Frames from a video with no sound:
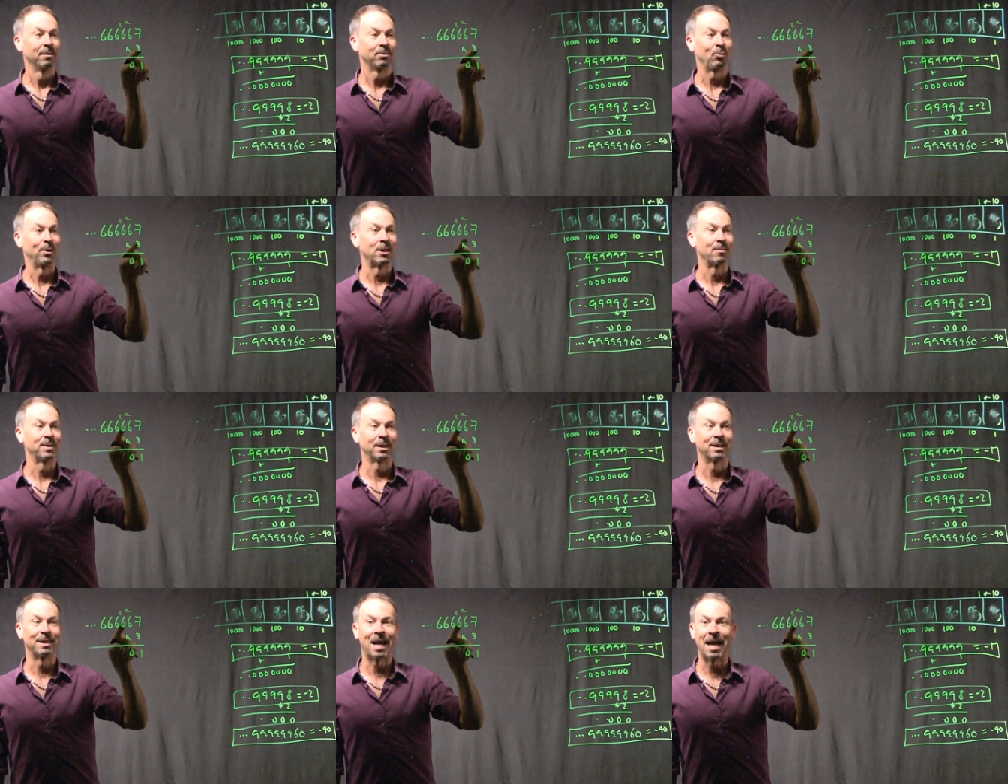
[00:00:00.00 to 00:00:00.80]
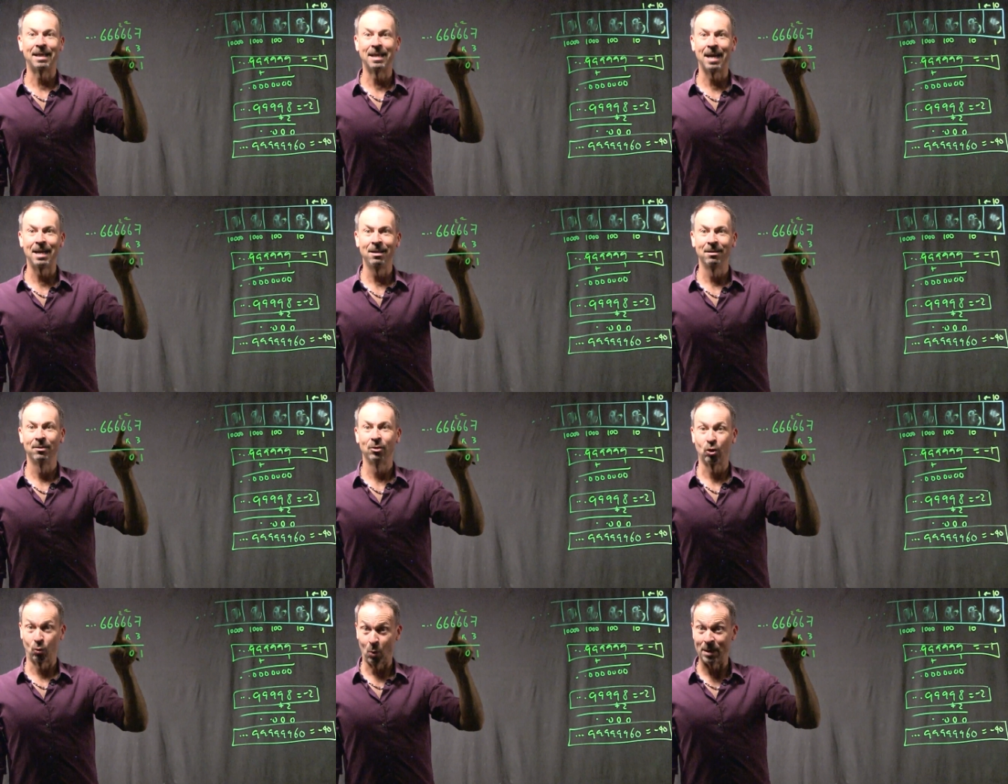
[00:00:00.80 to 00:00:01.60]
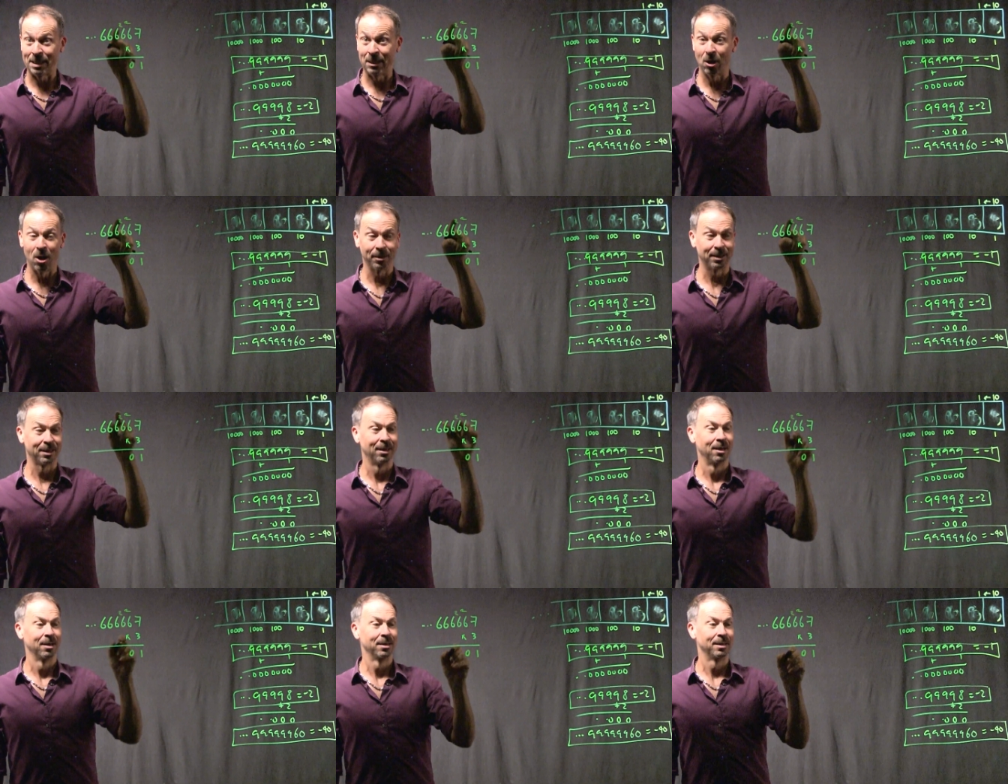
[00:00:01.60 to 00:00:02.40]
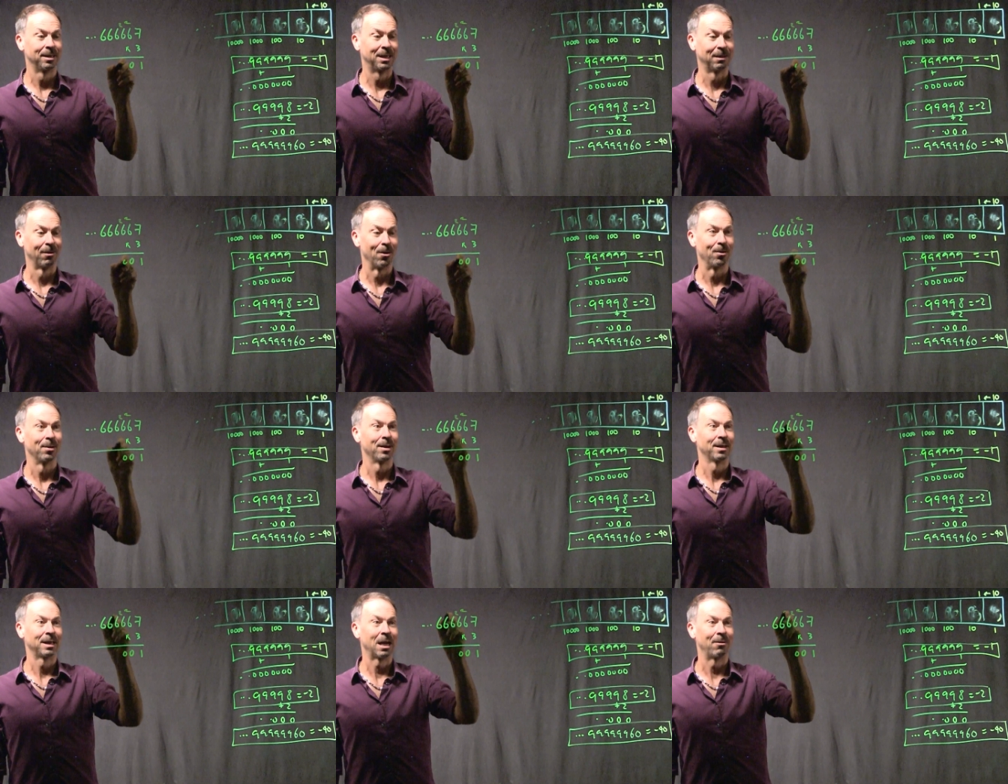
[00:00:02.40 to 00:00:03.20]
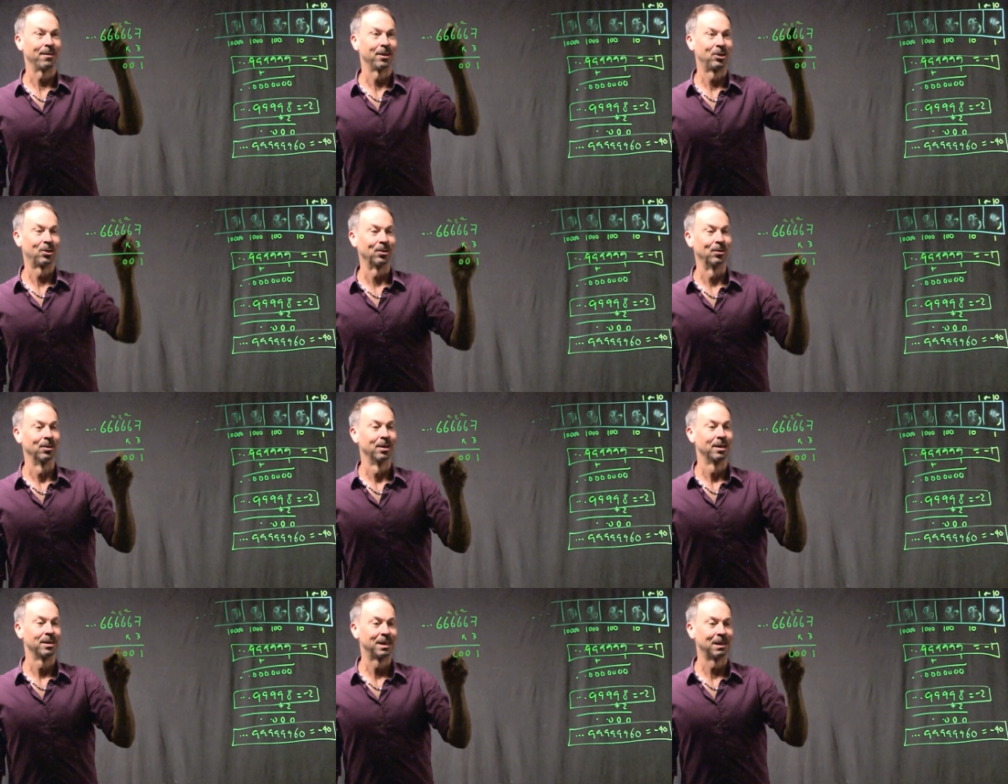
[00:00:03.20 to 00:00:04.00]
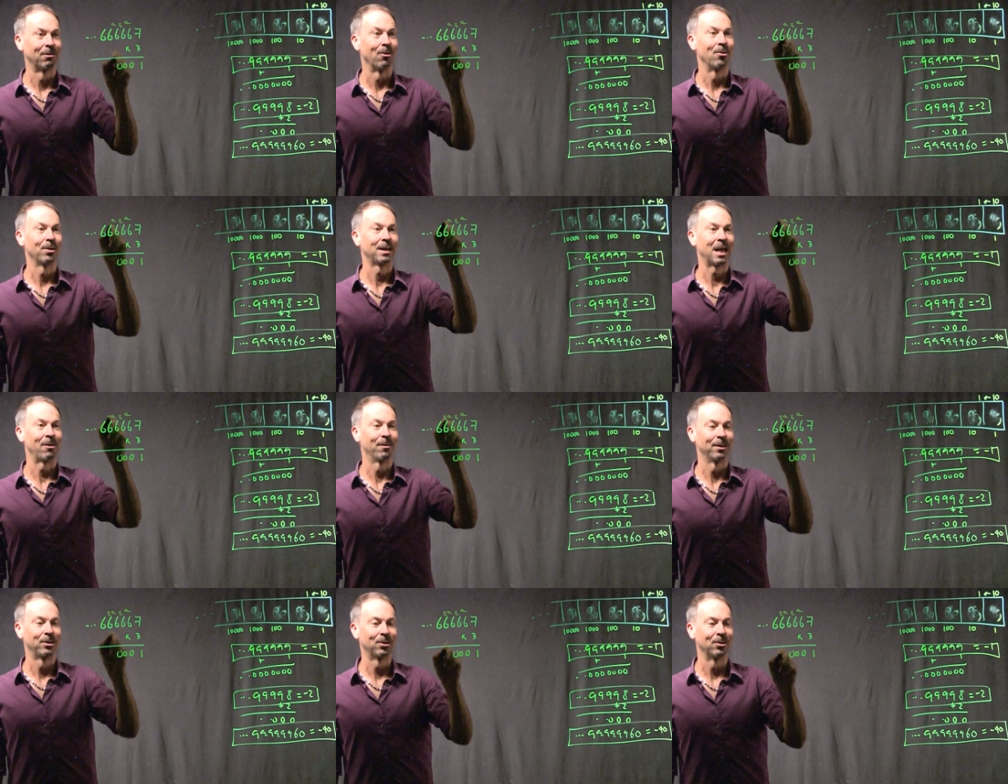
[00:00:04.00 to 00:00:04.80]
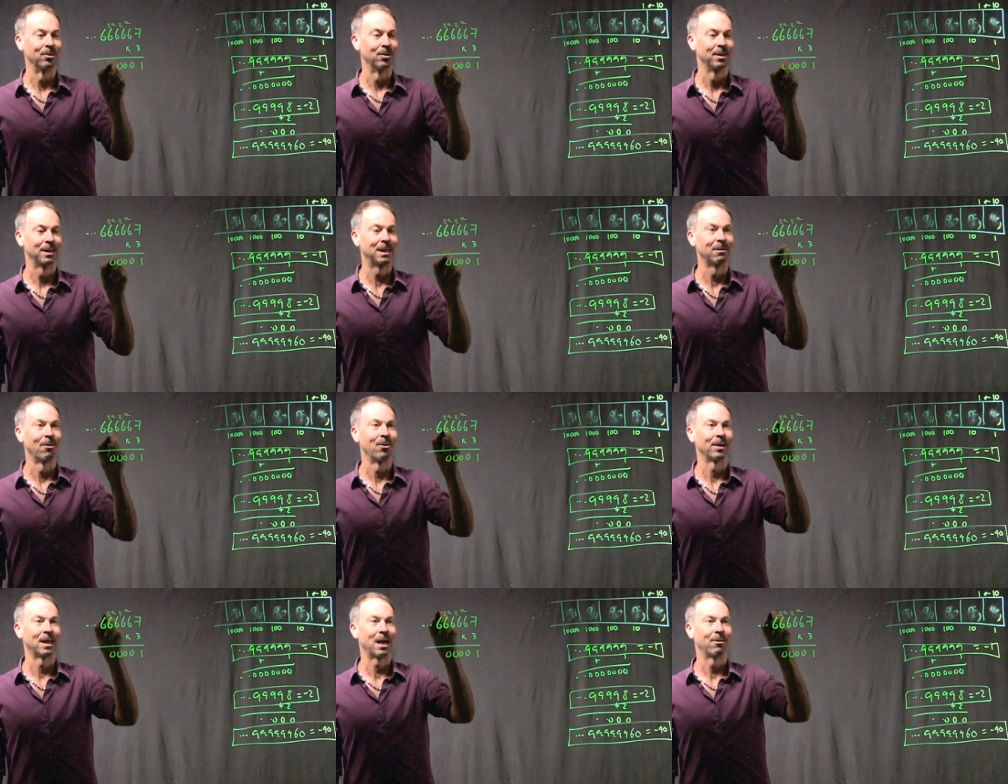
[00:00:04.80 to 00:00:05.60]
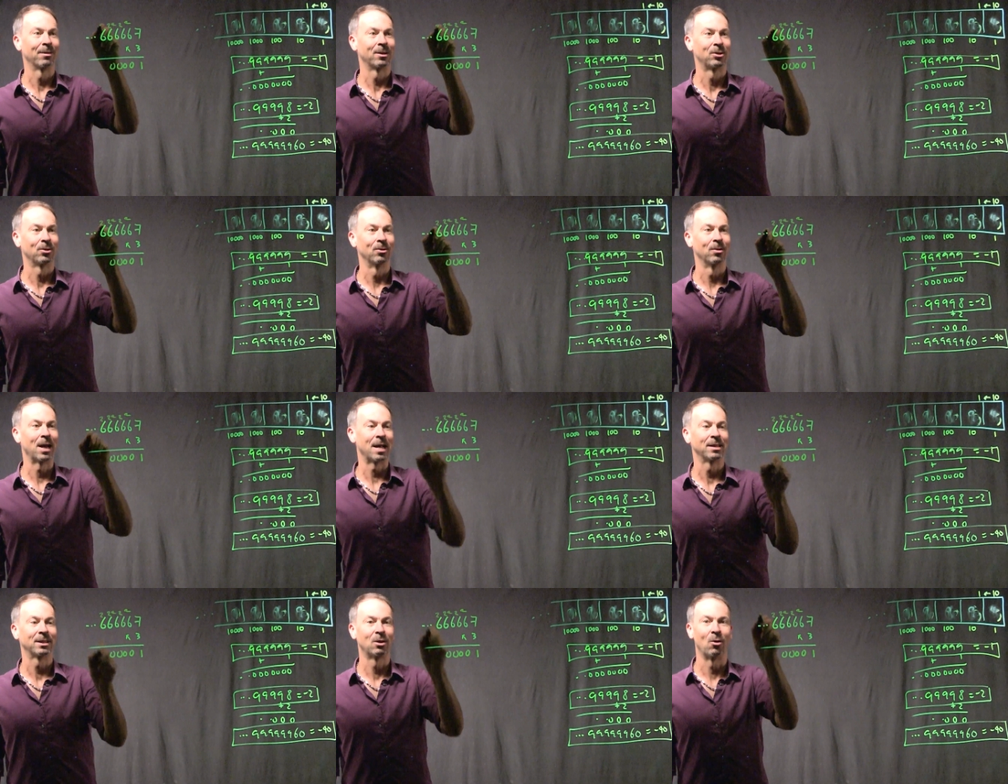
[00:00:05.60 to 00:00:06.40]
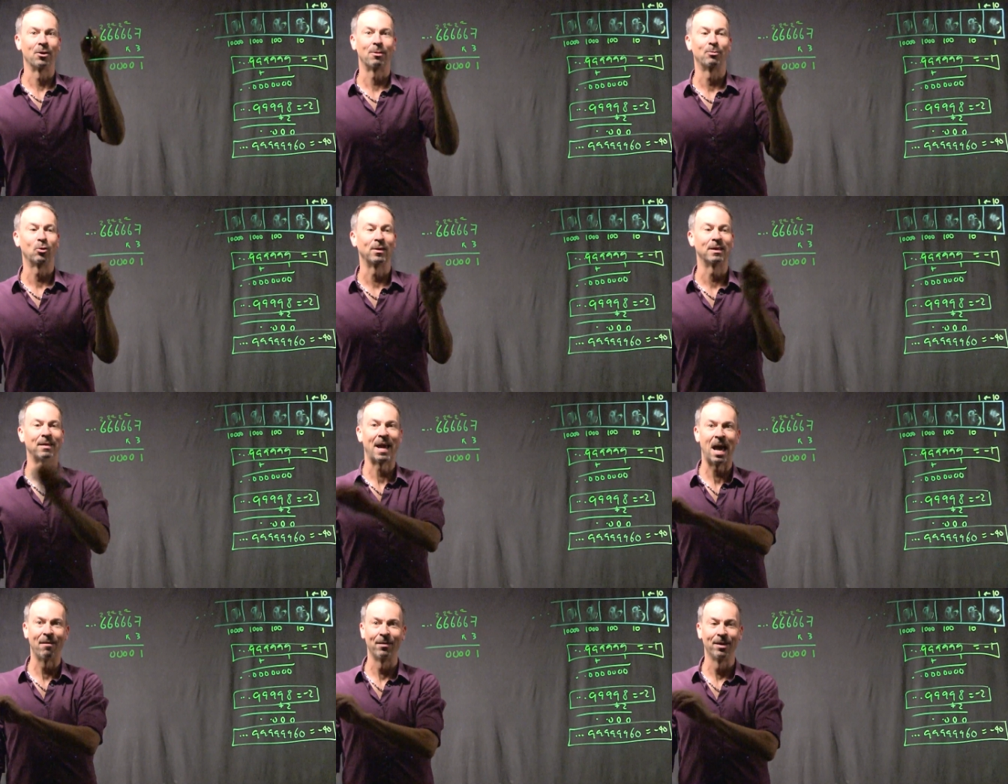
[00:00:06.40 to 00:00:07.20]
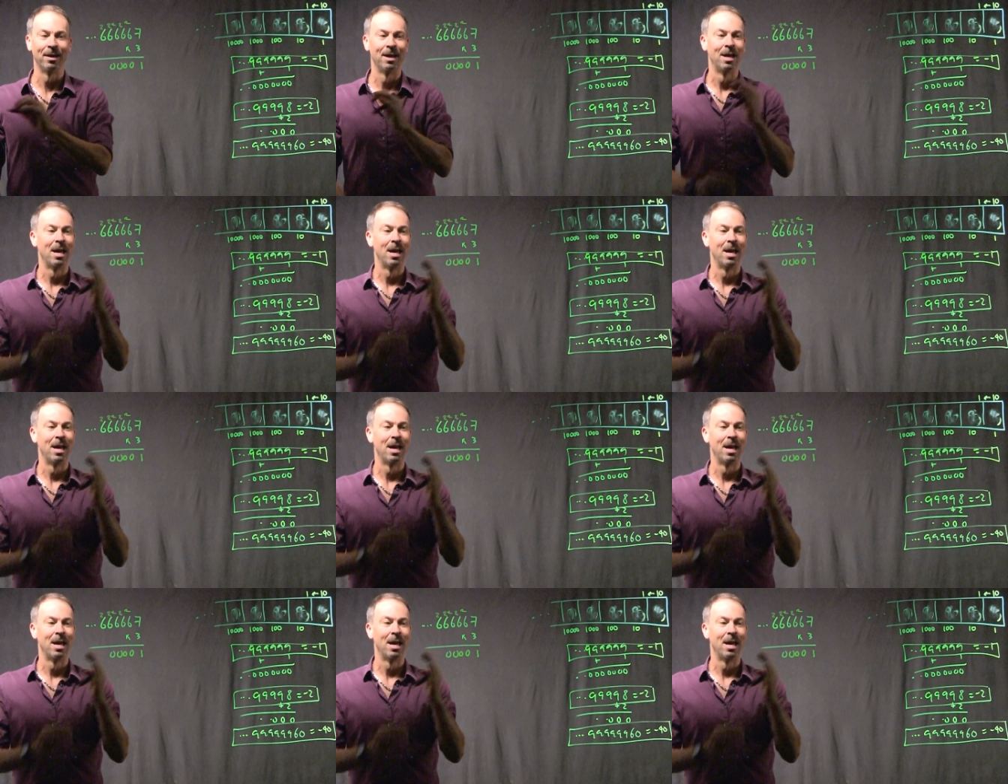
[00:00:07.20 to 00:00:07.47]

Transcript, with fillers: 3 times 6 is 18, 20 dots, 0, carry the 2, 0, carry the 2, 0, carry the 2, and so on. I'm doing this forever.